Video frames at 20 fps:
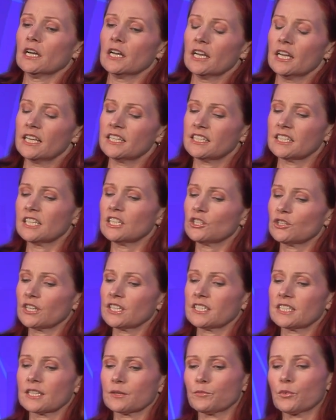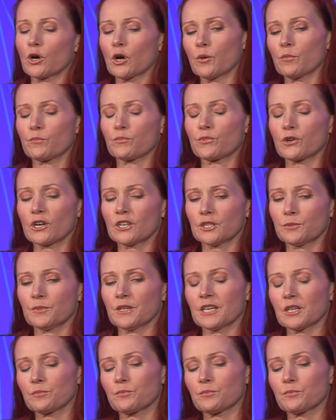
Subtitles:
It's an interesting prospect,